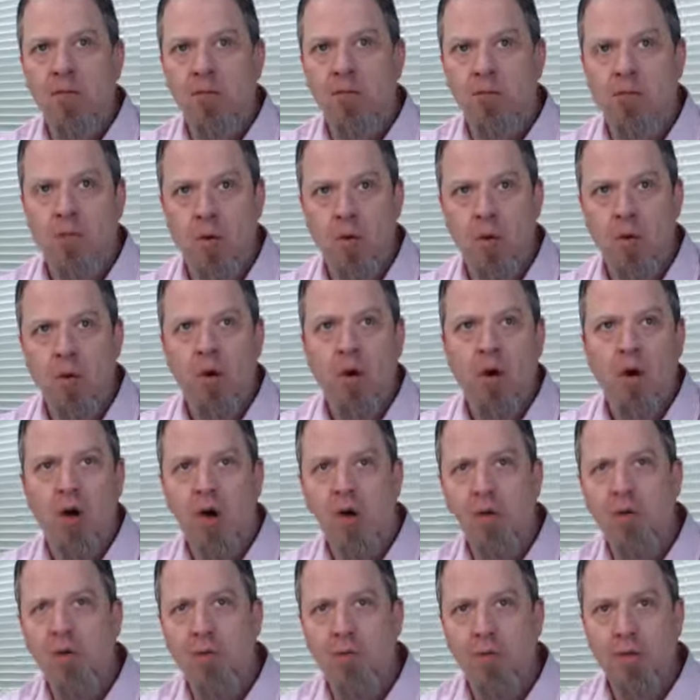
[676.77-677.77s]

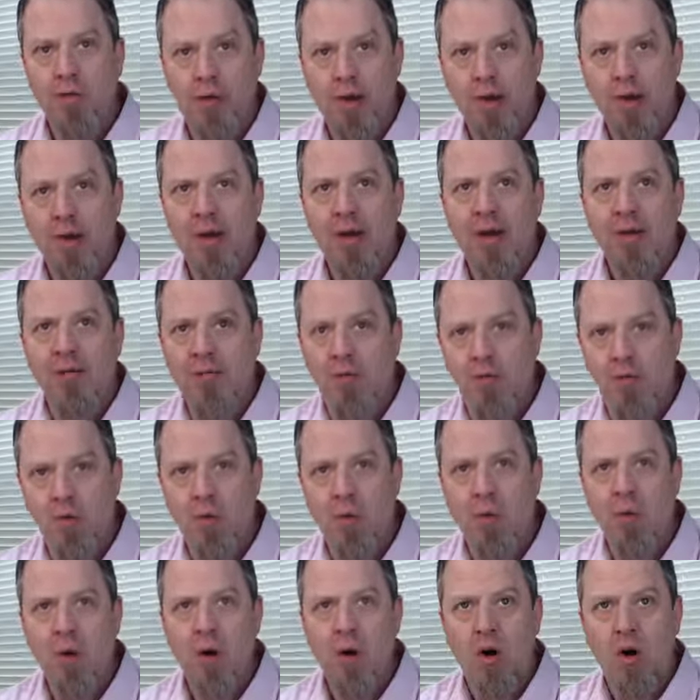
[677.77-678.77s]
full 3,
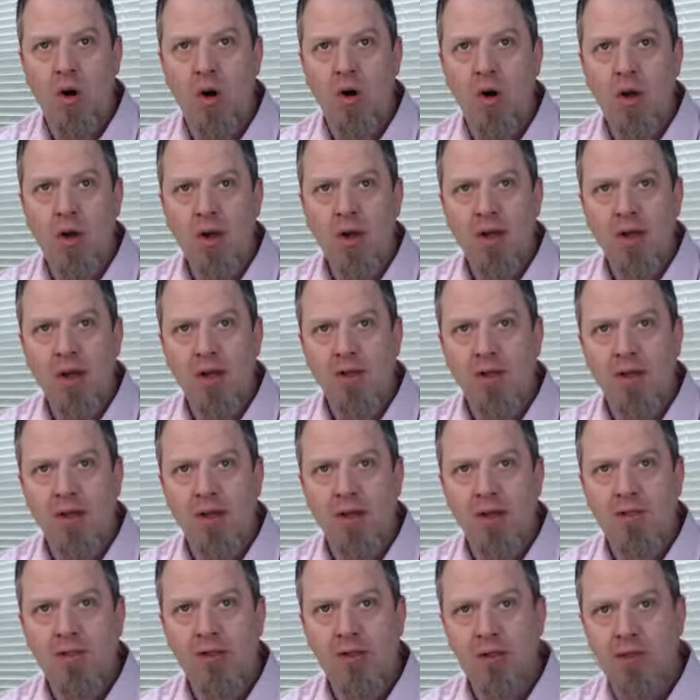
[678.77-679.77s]
4, and
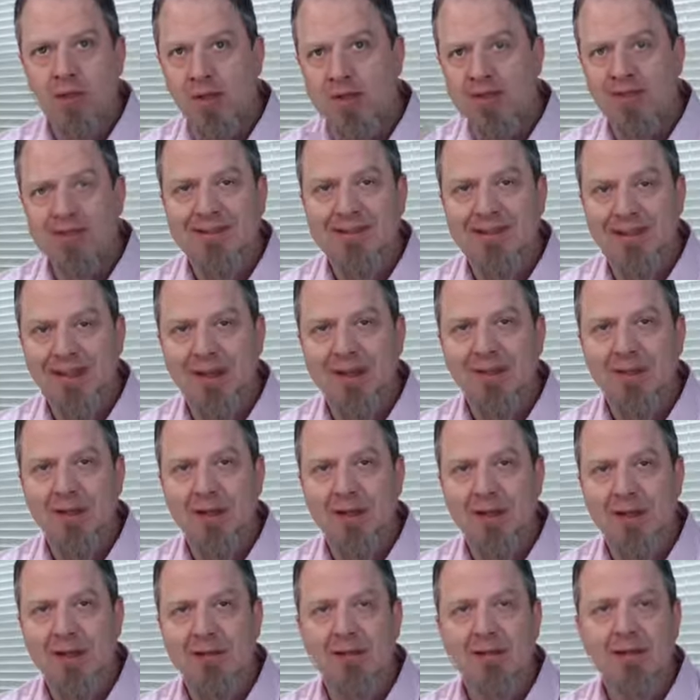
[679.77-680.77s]
then so that's
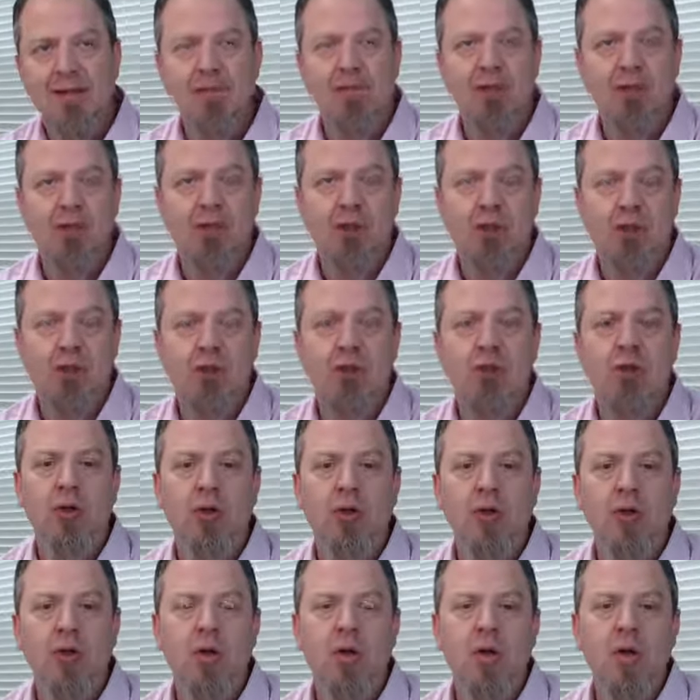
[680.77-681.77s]
7, leaves you
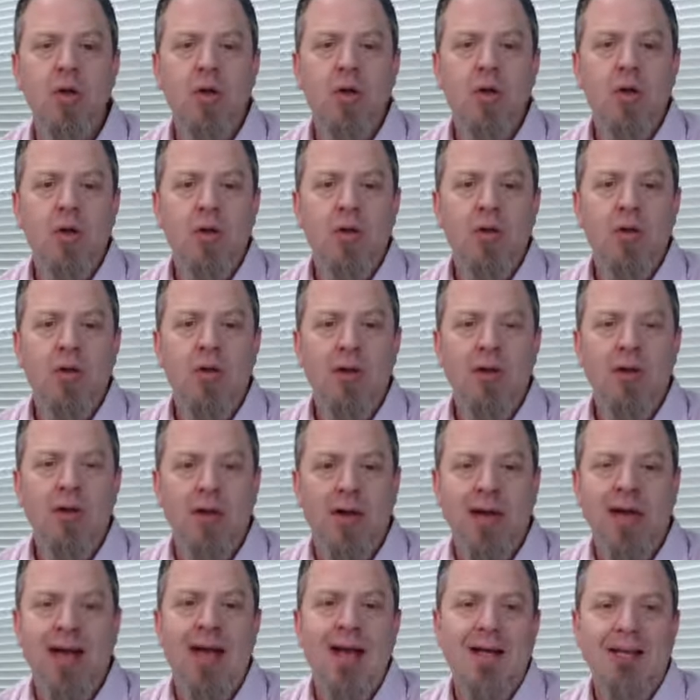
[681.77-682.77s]
2. Then the
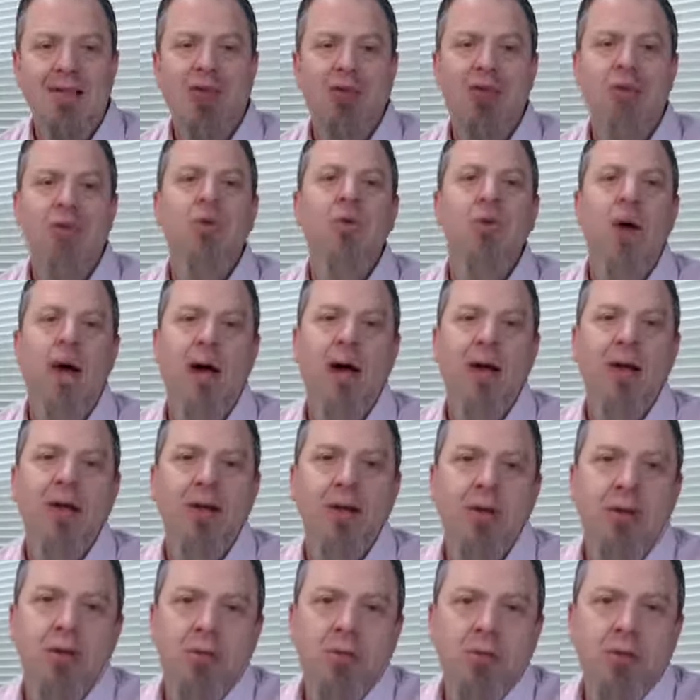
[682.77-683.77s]
last 2
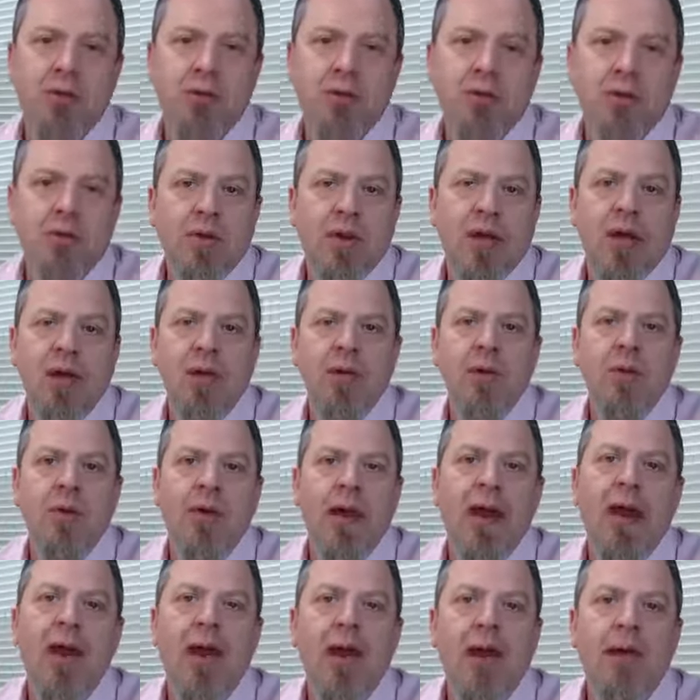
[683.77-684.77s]
items that you would
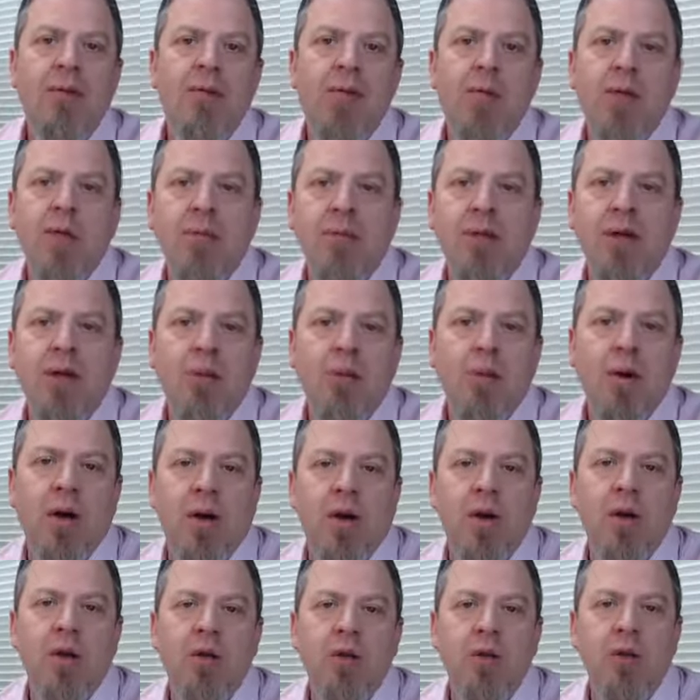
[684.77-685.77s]
have would be
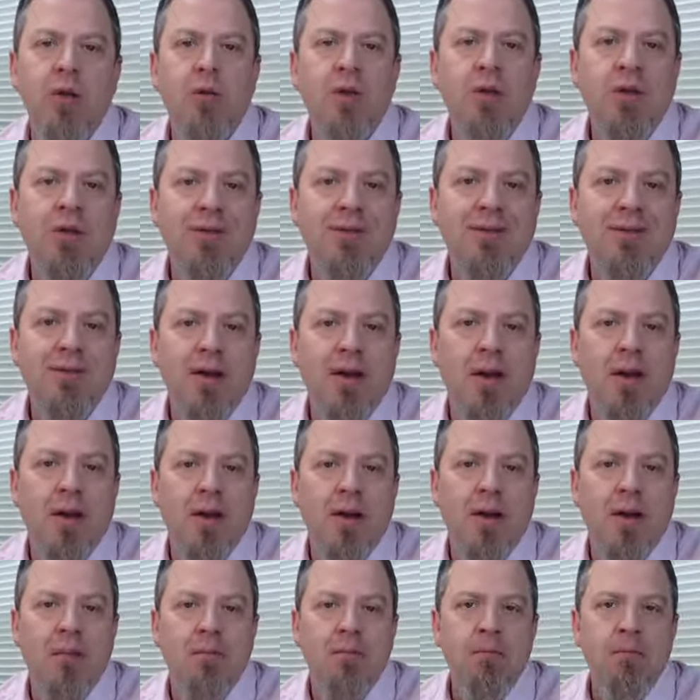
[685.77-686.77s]
where you would
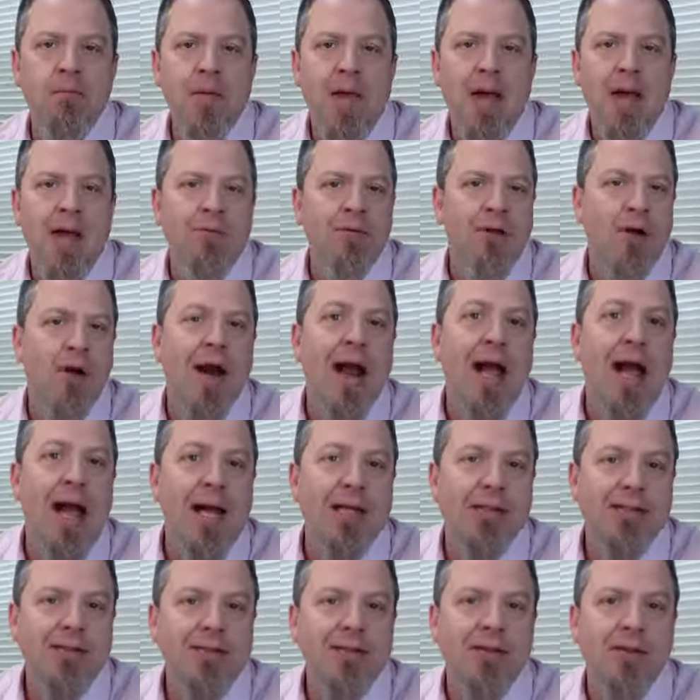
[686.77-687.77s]
have your
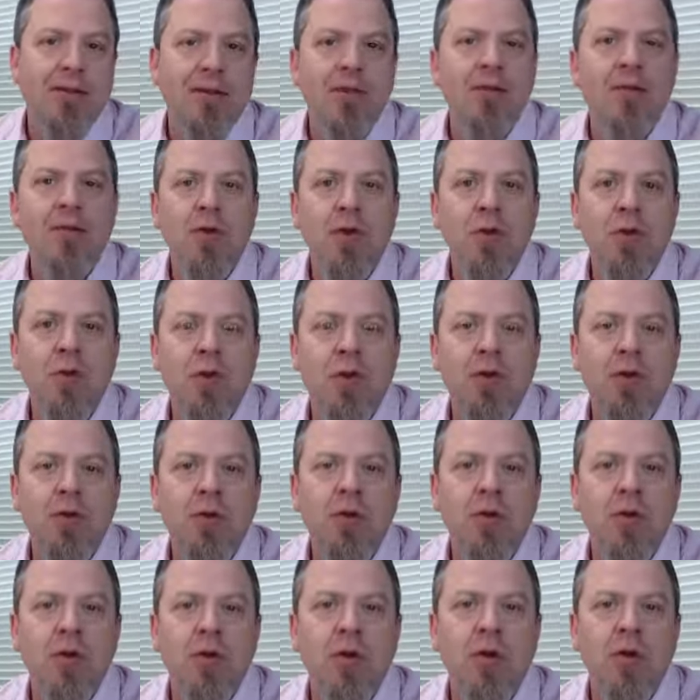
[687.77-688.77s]
ask, if you will.
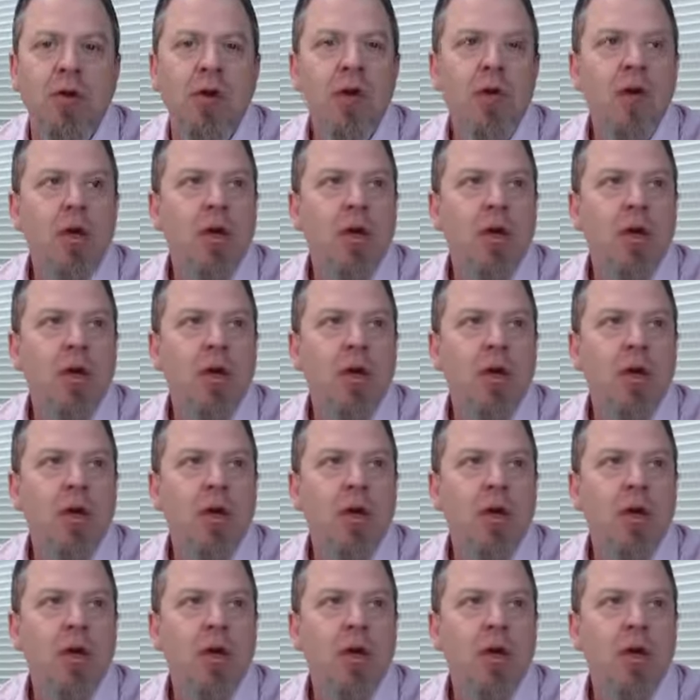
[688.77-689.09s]
Your